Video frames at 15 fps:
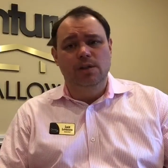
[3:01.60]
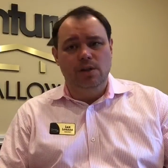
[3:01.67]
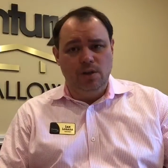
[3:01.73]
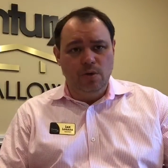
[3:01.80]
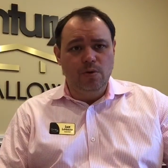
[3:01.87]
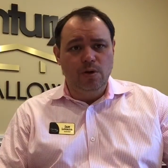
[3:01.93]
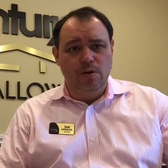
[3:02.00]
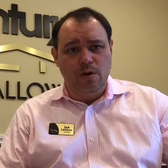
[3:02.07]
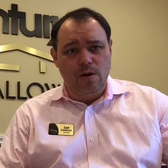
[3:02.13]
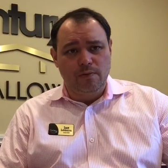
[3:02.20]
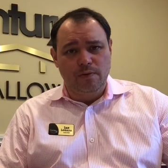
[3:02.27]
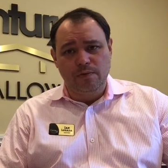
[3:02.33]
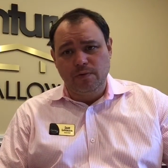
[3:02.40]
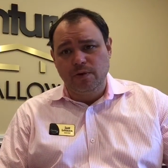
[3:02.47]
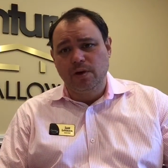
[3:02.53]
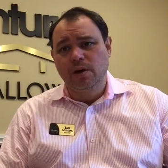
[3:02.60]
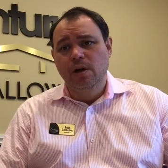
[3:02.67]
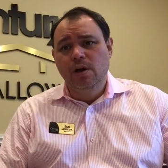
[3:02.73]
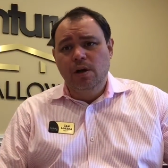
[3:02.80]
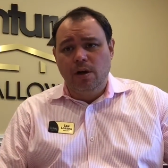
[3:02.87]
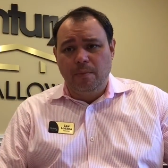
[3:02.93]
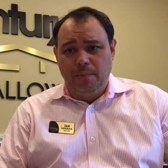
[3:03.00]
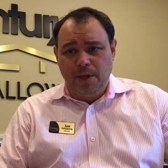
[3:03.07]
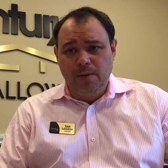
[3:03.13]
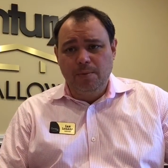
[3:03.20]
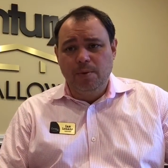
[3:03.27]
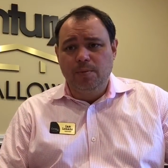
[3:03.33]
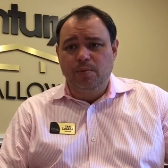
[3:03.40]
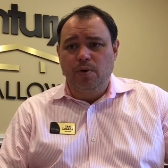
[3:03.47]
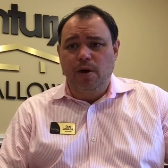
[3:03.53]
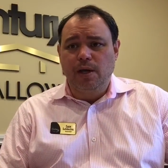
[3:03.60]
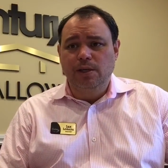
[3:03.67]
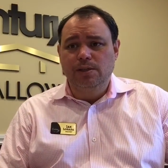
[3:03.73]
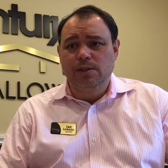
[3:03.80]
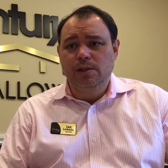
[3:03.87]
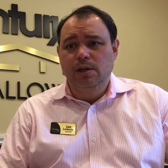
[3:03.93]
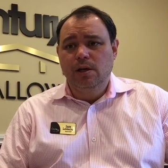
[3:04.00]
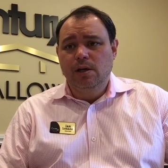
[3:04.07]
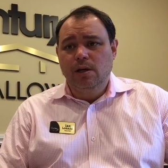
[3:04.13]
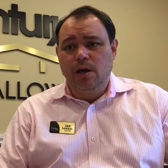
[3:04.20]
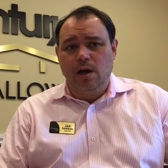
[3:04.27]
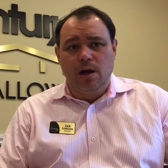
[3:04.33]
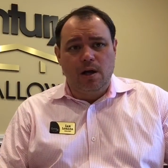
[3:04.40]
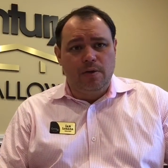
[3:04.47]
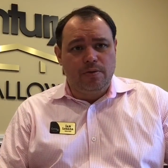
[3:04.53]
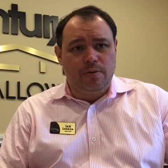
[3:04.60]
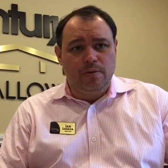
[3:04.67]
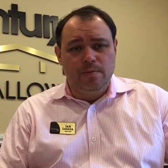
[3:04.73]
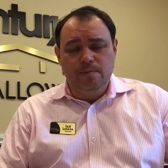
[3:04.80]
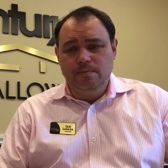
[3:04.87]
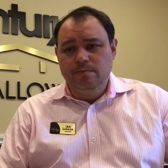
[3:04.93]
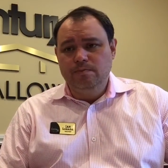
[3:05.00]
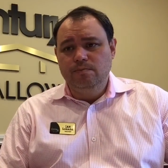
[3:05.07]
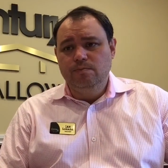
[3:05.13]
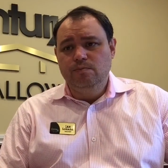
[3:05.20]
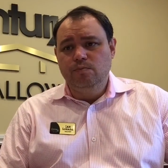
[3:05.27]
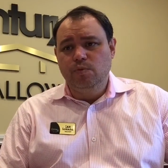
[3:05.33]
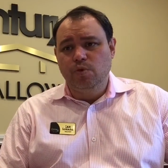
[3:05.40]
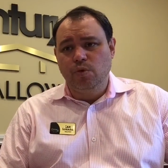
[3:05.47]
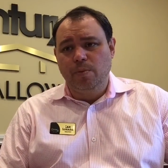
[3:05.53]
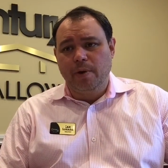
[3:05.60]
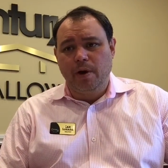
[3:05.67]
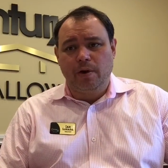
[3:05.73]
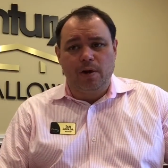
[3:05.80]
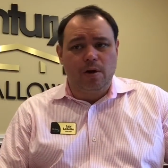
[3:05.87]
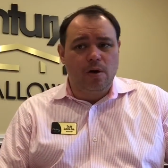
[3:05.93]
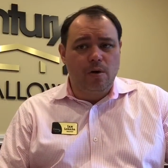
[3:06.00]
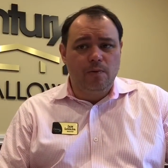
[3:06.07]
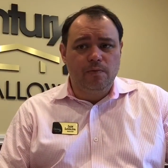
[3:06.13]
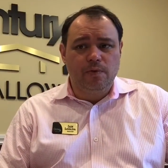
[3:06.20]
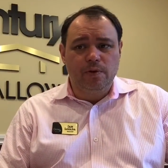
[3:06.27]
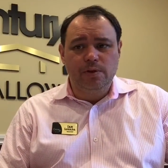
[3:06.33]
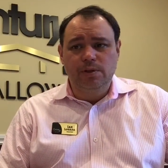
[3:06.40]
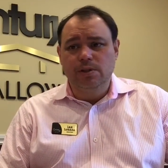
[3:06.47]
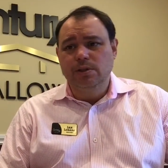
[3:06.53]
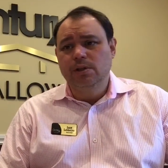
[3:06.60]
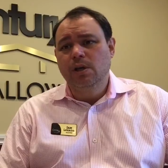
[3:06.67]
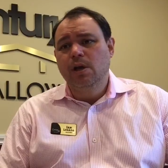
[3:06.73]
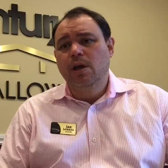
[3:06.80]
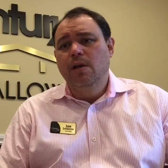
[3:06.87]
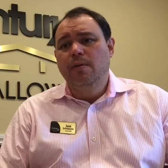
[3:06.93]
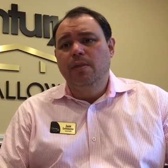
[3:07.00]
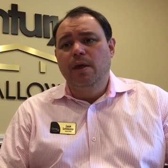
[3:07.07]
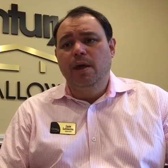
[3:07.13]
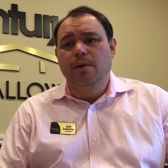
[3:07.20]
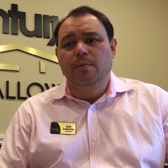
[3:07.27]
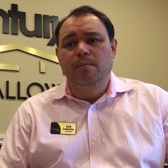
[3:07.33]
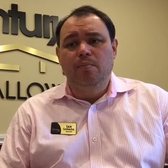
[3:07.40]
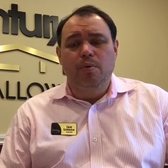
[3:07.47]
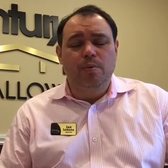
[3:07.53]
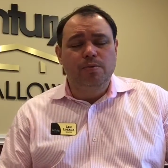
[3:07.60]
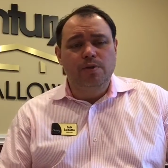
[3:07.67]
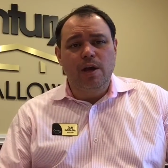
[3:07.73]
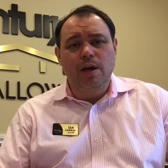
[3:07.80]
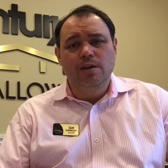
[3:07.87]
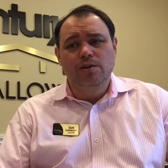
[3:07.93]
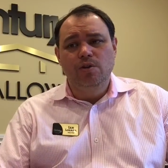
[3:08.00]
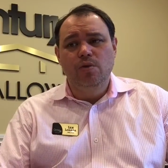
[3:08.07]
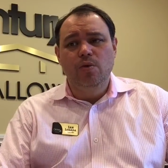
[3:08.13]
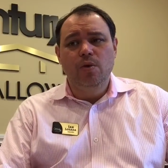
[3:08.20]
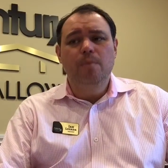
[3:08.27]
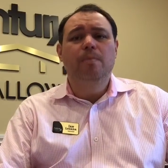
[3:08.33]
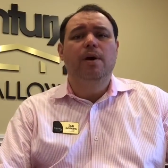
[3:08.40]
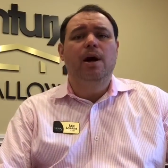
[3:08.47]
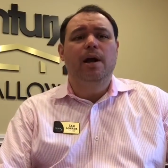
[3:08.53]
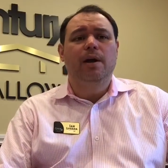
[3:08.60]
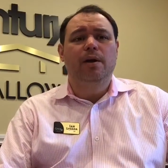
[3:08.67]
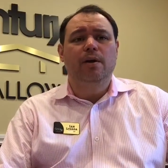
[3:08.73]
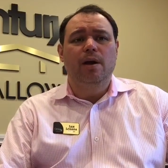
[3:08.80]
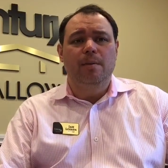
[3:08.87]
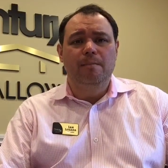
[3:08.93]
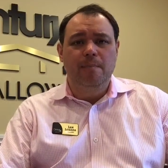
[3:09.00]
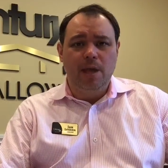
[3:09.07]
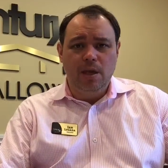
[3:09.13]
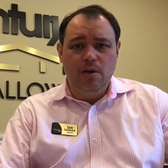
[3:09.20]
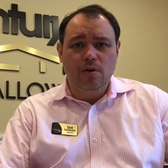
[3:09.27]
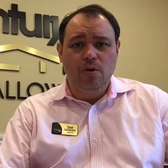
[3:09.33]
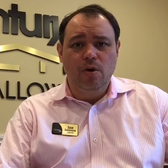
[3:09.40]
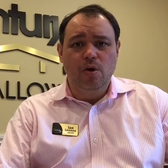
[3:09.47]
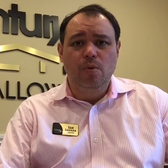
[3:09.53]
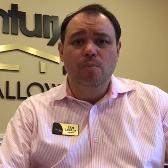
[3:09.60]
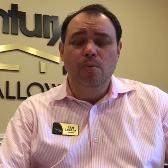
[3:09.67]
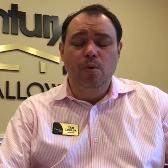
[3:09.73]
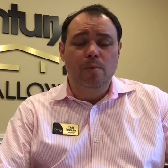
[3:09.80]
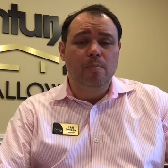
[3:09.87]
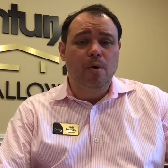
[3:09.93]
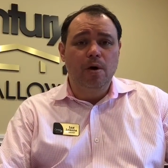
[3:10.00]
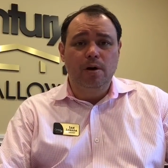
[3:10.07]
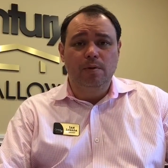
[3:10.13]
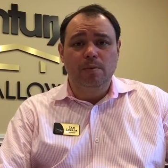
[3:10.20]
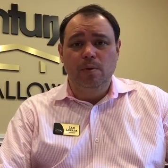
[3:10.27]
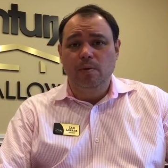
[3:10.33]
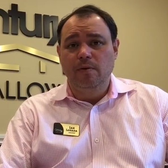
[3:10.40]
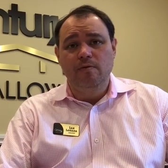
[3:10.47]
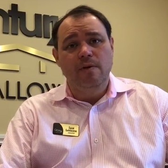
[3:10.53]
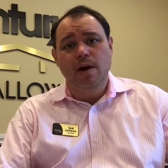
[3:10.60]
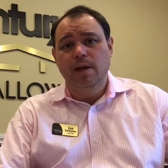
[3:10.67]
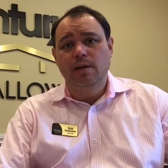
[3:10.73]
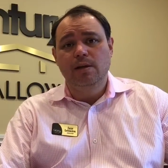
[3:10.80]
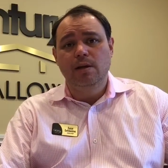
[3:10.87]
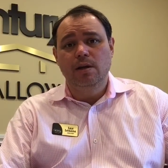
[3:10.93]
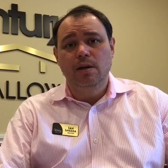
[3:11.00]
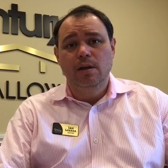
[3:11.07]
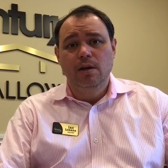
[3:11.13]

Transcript: that you can offer for a minimal price through American Home, for instance, that protect your buyer and make your home more marketable. We find